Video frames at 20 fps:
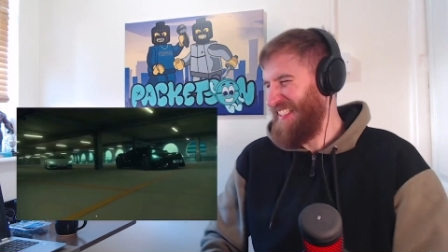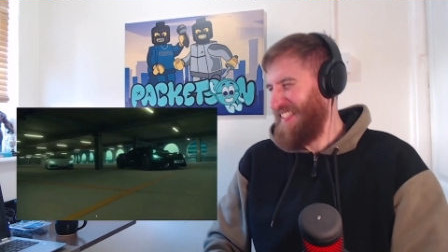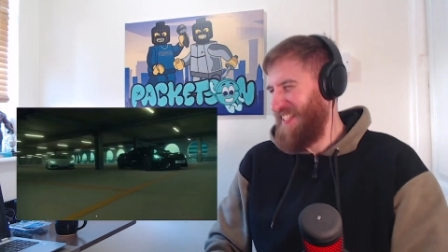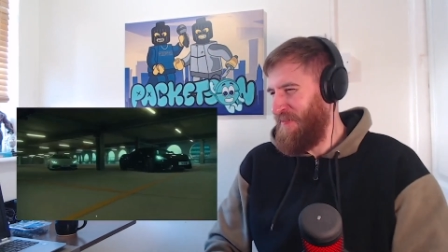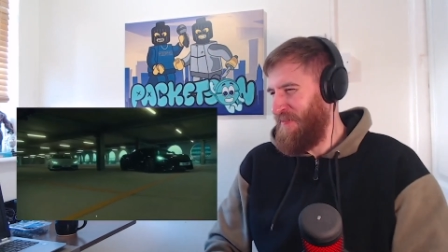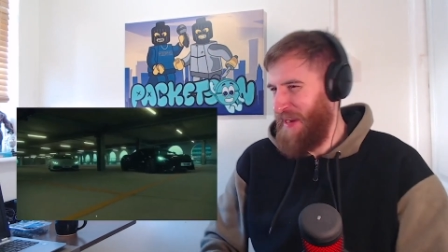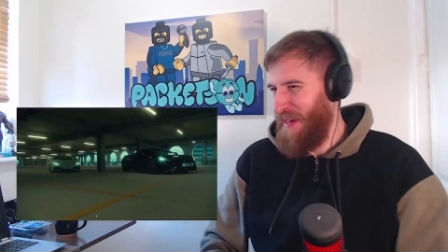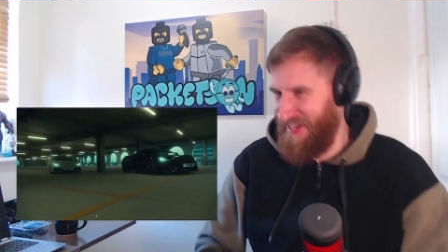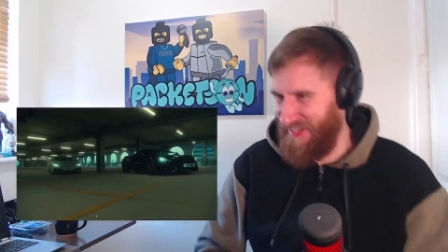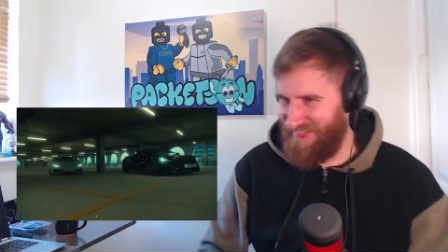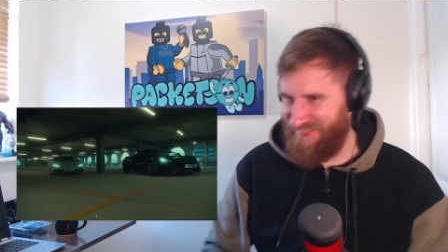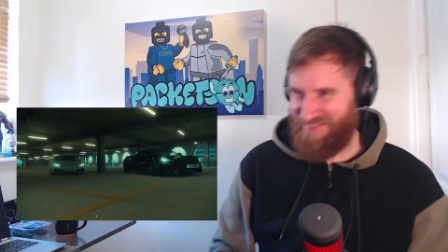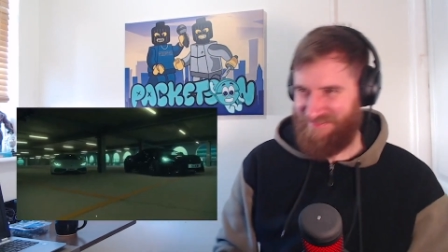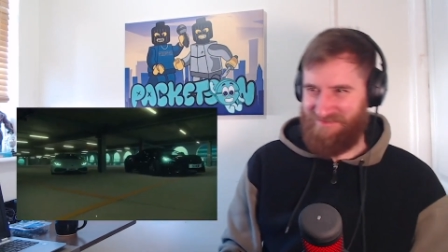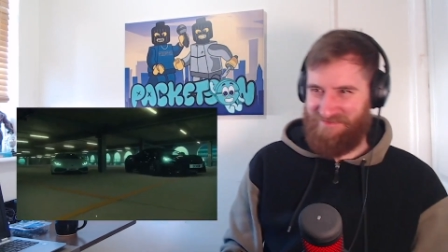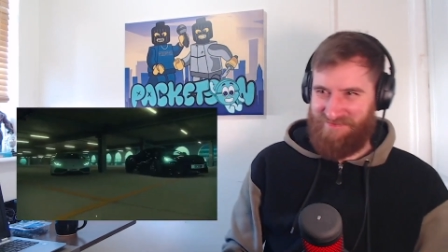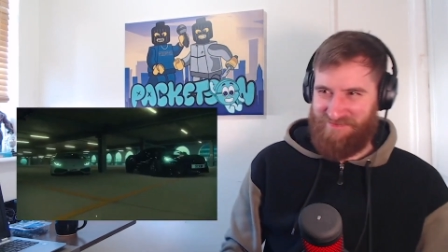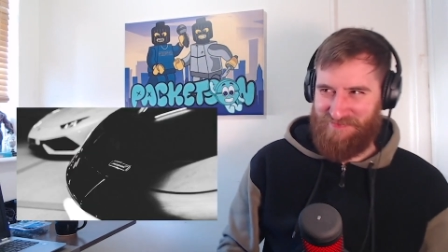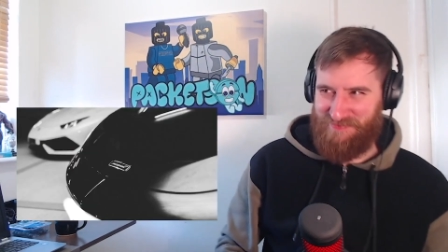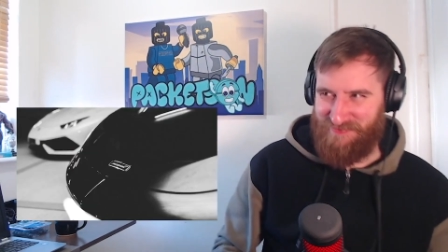to me. The
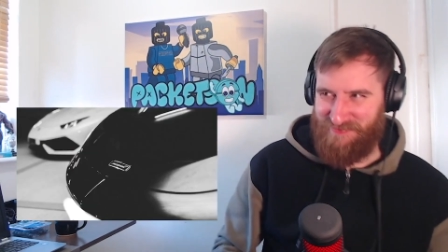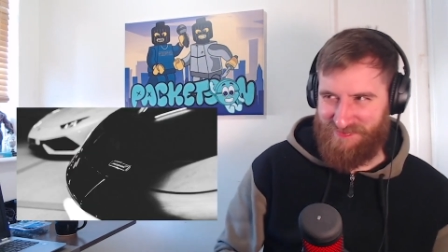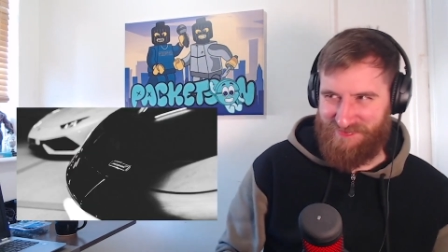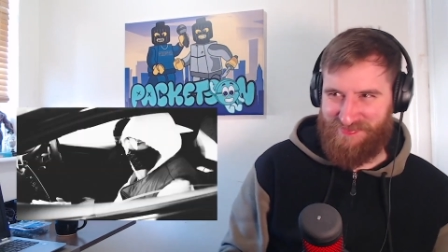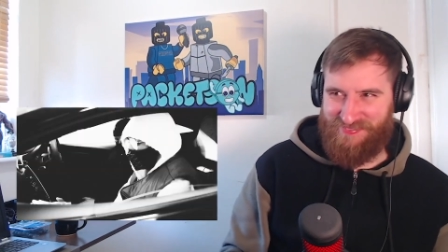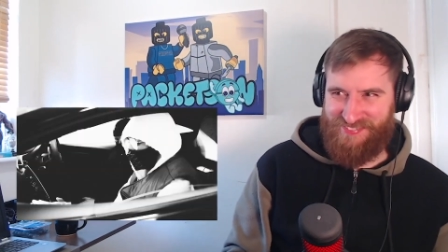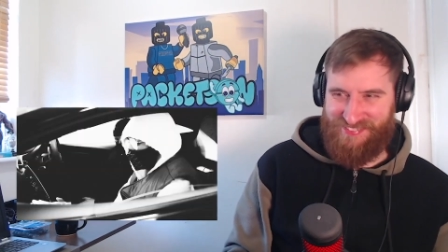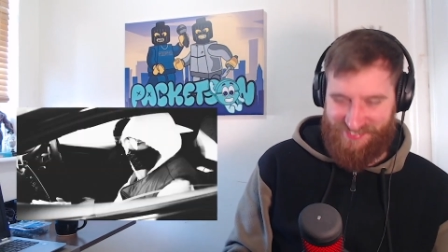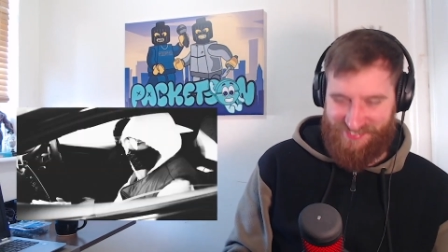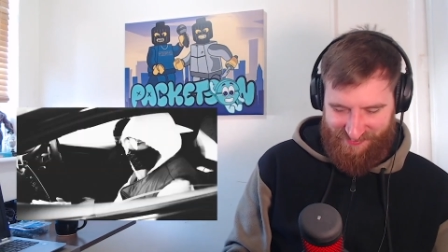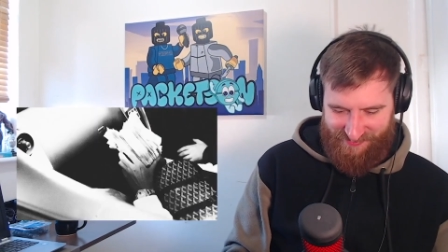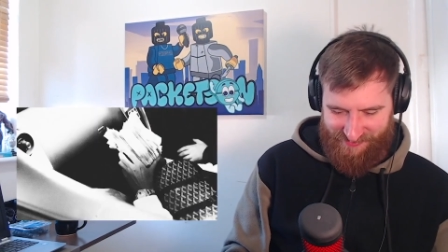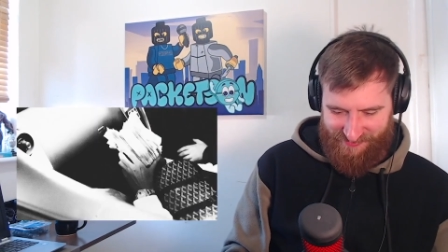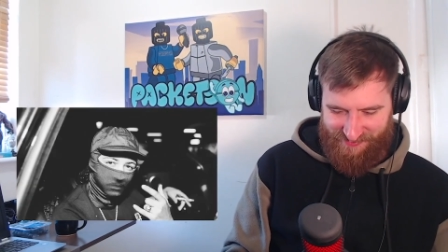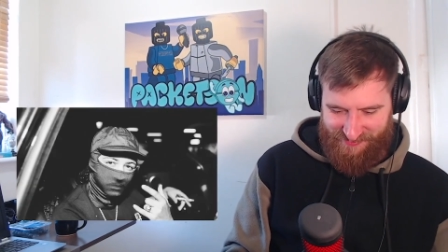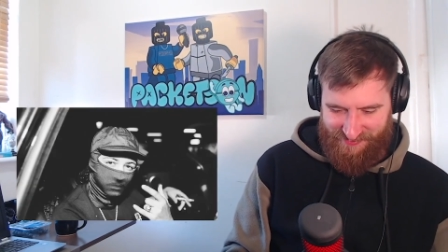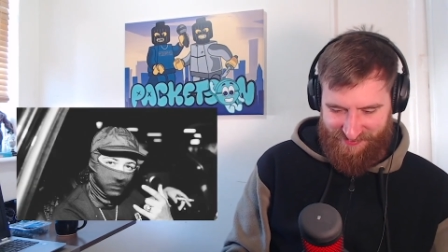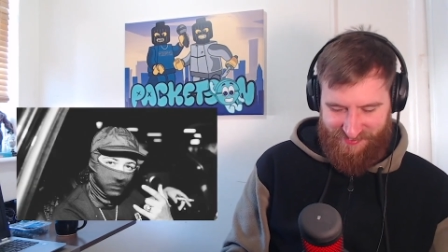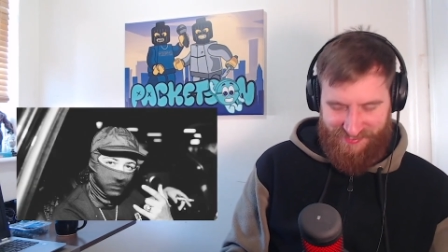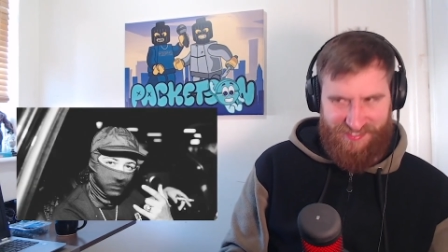streets don't.
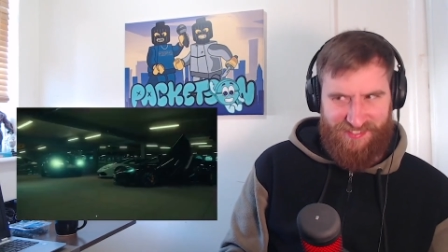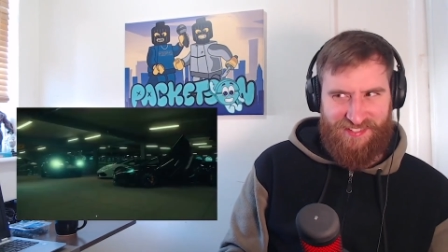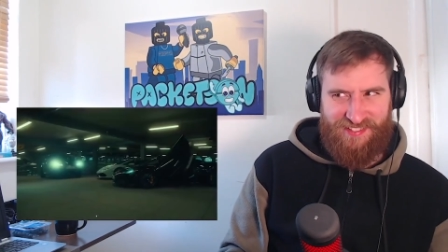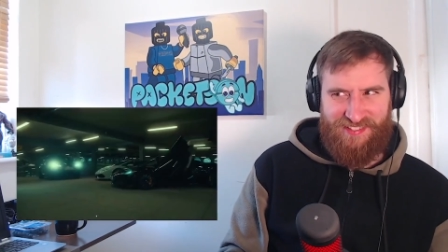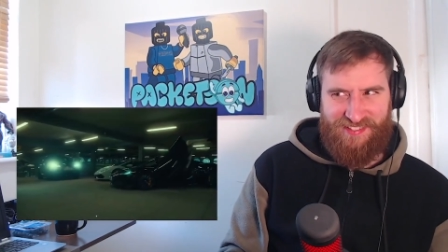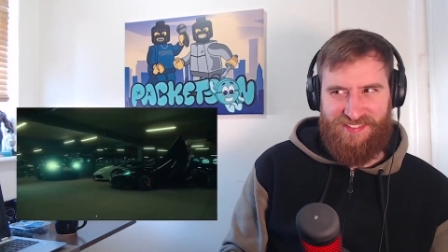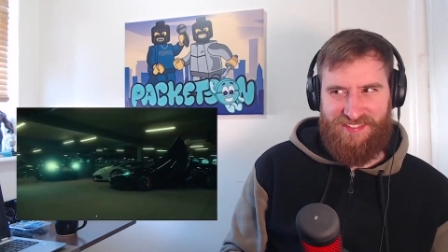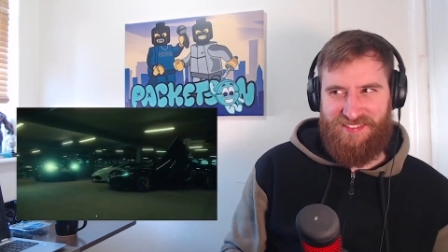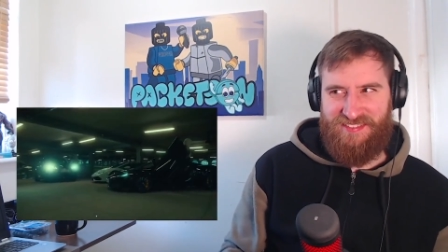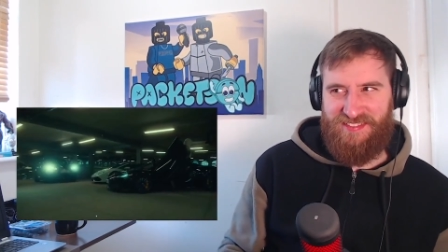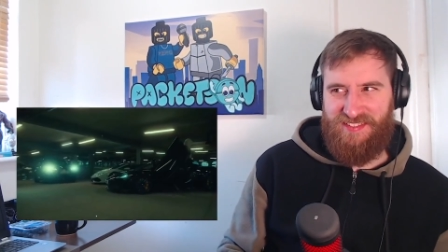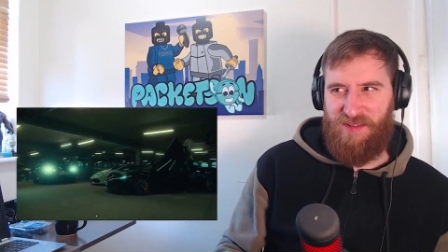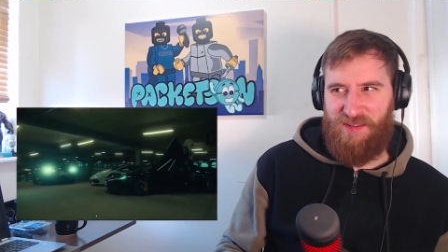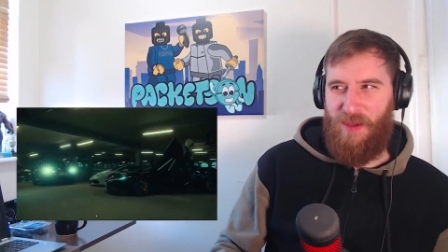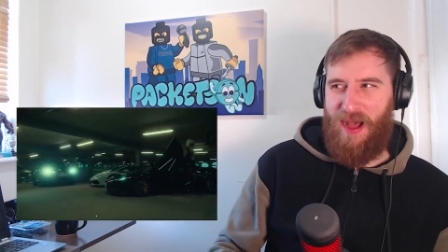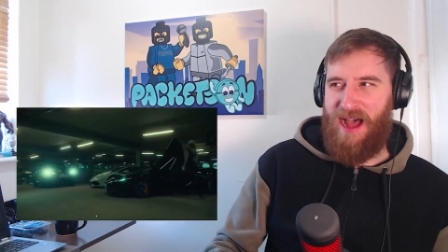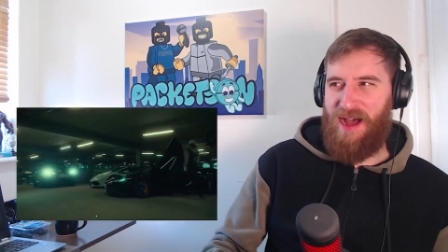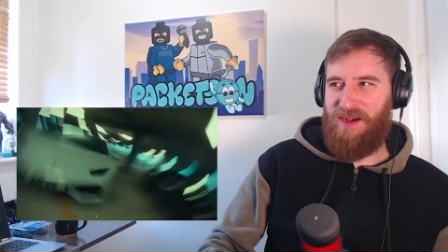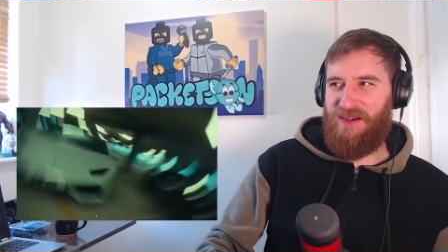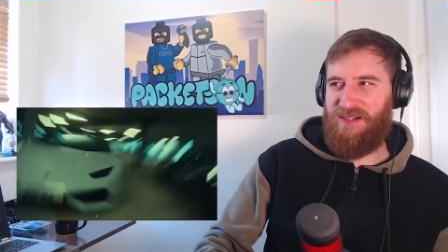
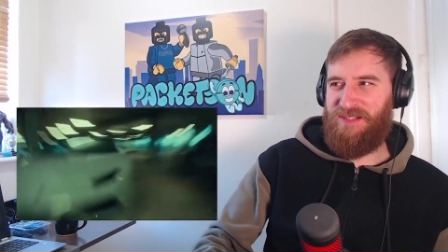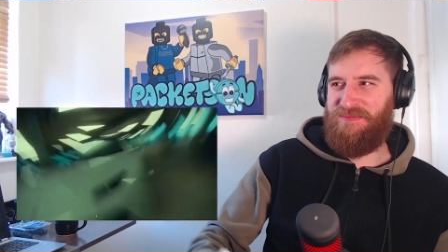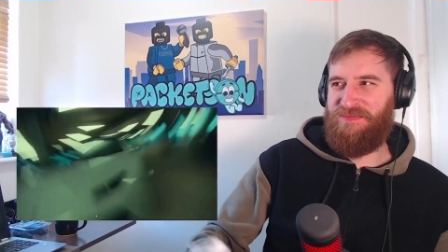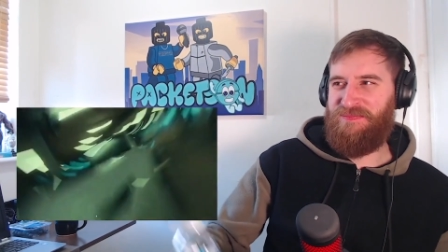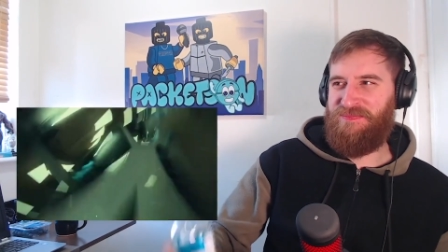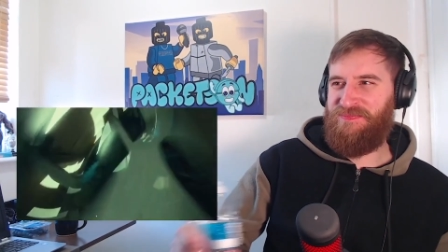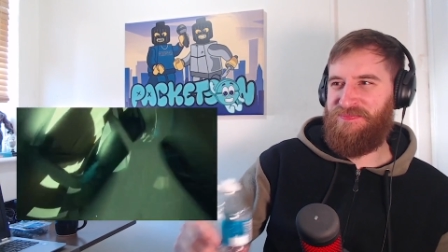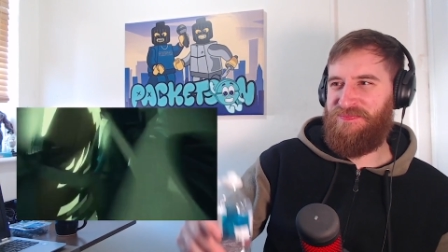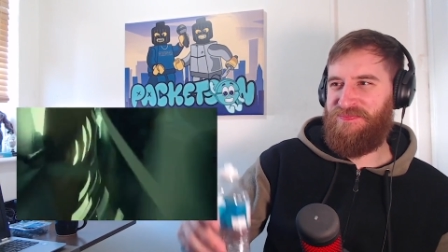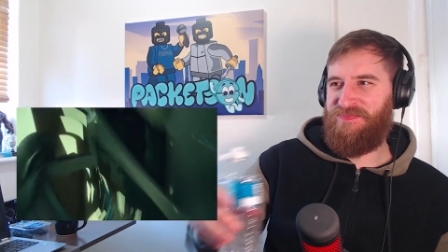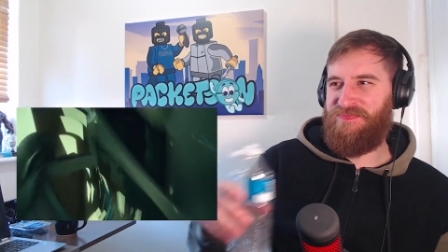Wow. And